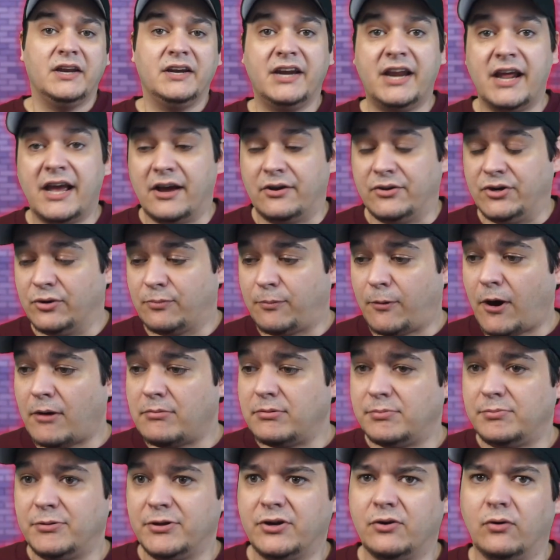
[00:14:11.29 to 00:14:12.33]
Now, you're
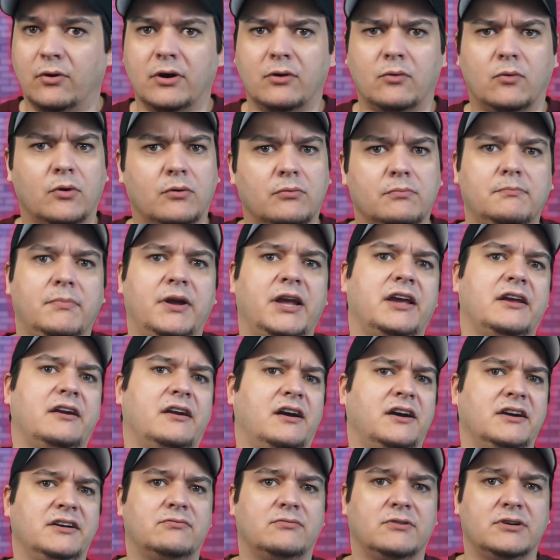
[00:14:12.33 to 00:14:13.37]
probably going, well, man,
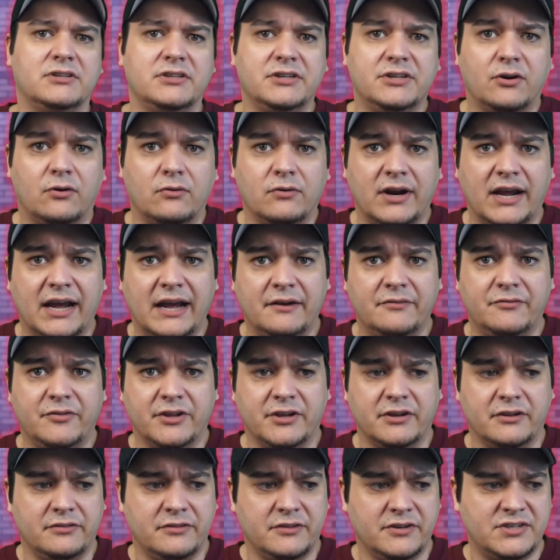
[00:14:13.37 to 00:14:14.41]
I really don't have
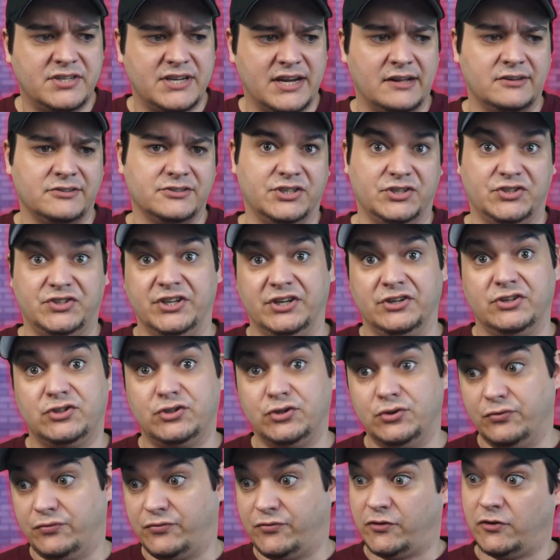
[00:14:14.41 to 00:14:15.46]
the talent to sit and
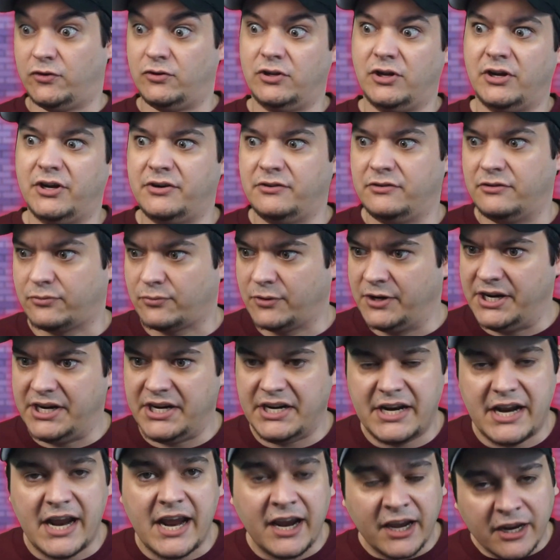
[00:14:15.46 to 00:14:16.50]
do full-on
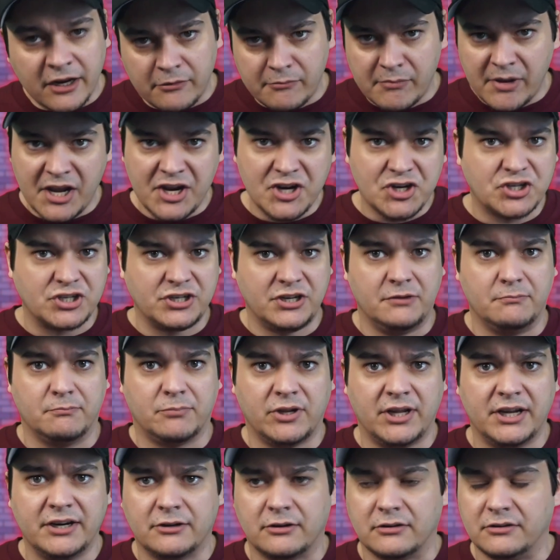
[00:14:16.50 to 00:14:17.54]
3D animation in
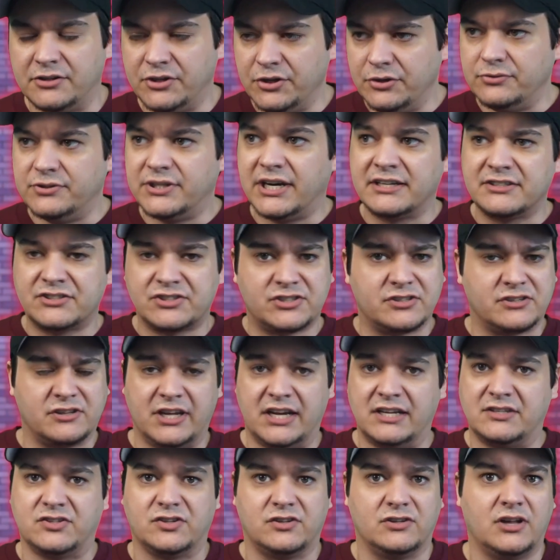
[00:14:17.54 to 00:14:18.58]
Blender. Dude, that's
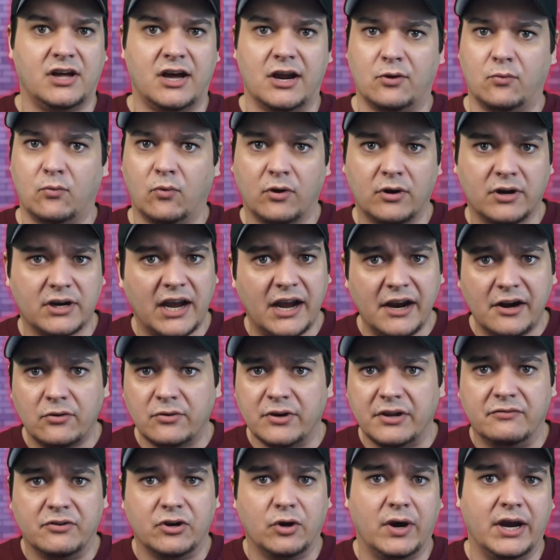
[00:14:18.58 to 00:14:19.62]
a lot of work. I
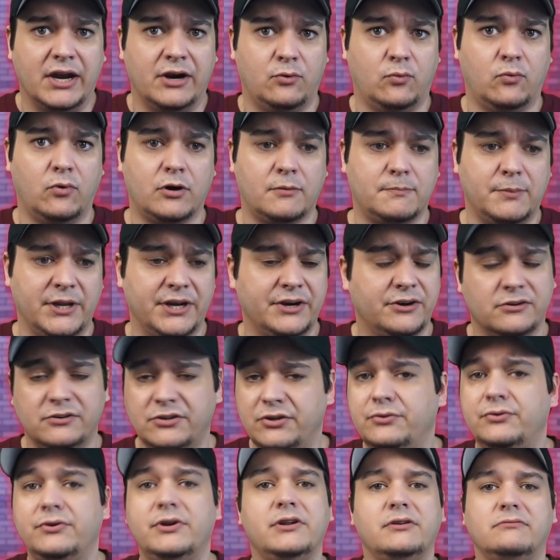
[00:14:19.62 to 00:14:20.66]
don't even know how to work Blender.
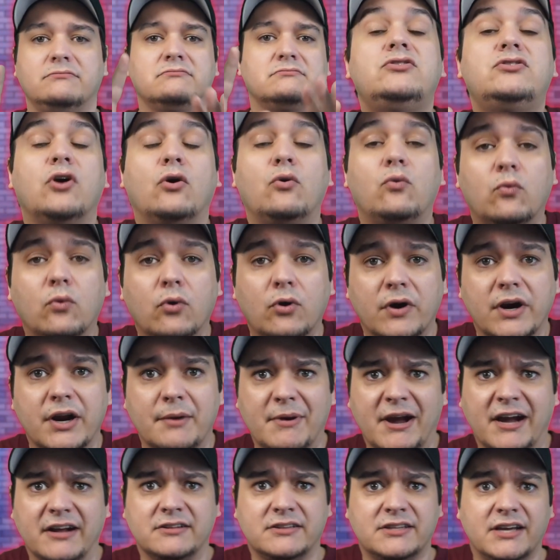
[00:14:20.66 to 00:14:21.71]
Dude, don't worry
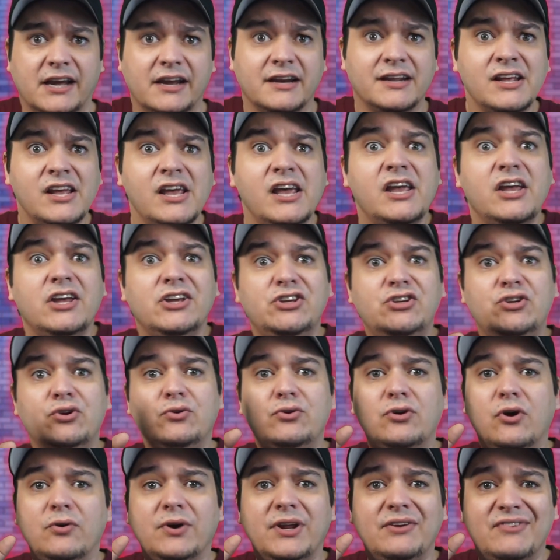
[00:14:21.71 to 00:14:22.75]
about that.
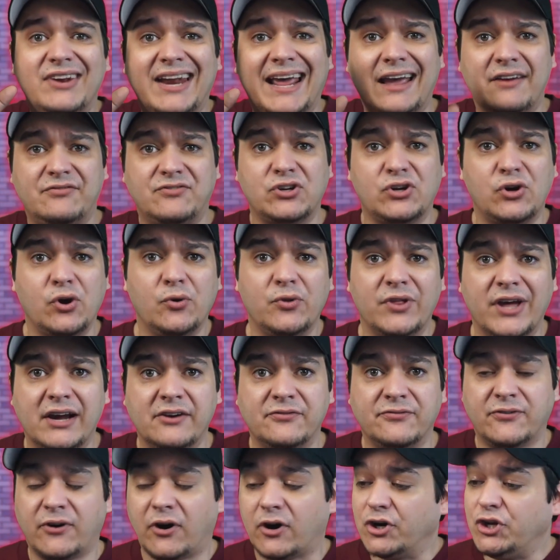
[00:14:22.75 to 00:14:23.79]
You don't even have to go
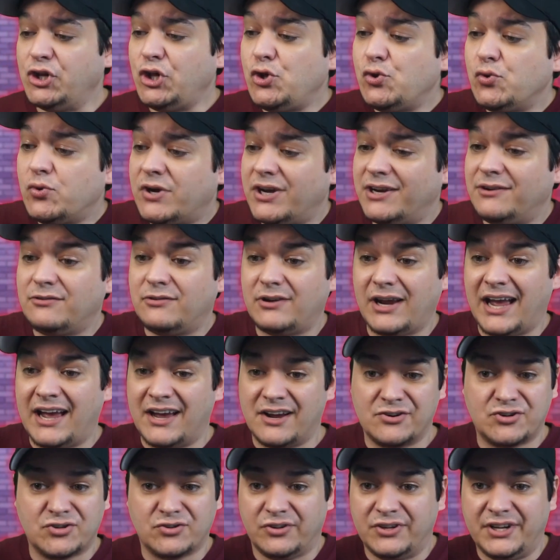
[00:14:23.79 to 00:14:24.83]
that far. You can
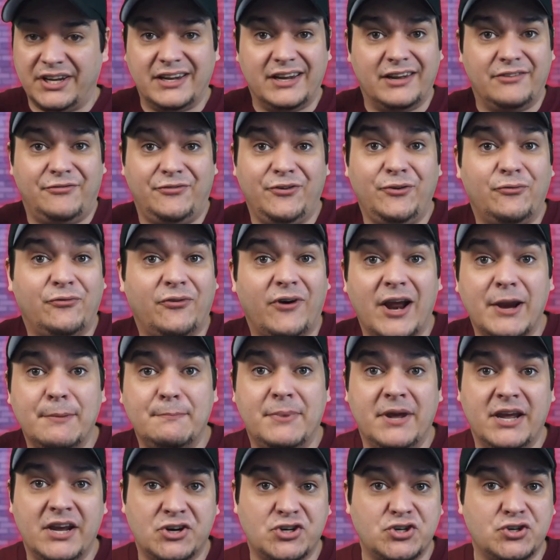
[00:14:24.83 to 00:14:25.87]
actually, if you
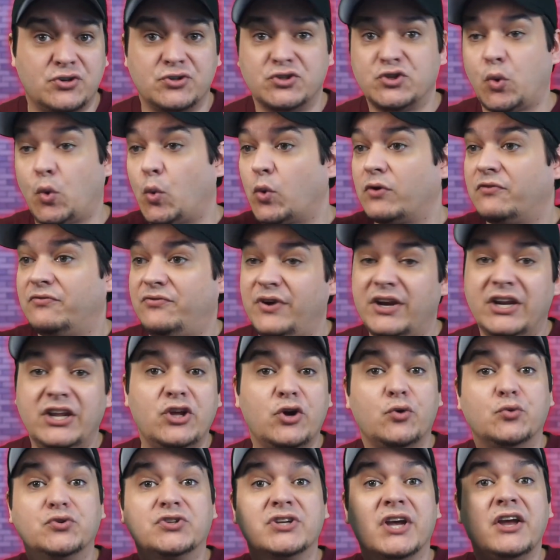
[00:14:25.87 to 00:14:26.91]
find pictures or
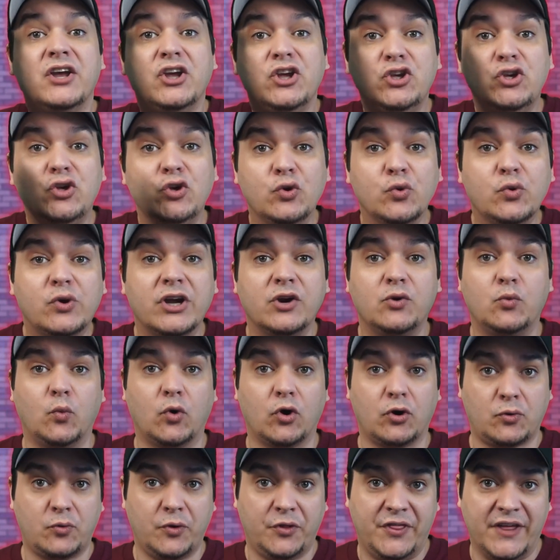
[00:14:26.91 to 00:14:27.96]
videos, you can
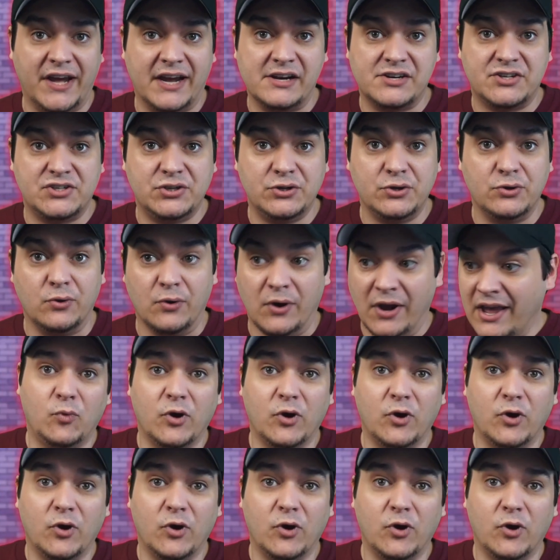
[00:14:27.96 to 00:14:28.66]
work with that too.